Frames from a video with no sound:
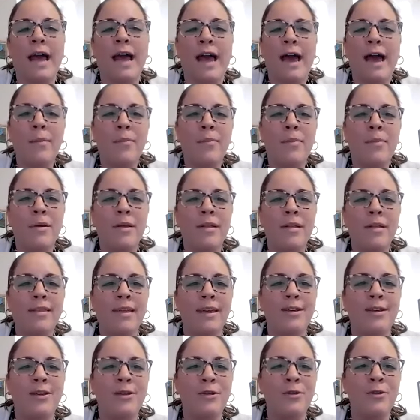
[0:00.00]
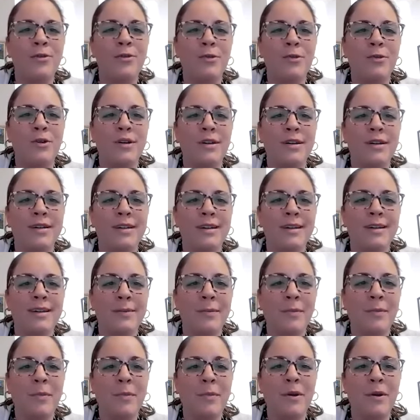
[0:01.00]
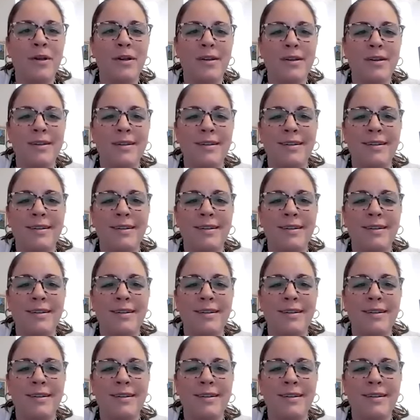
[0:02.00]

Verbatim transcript: app that you would put,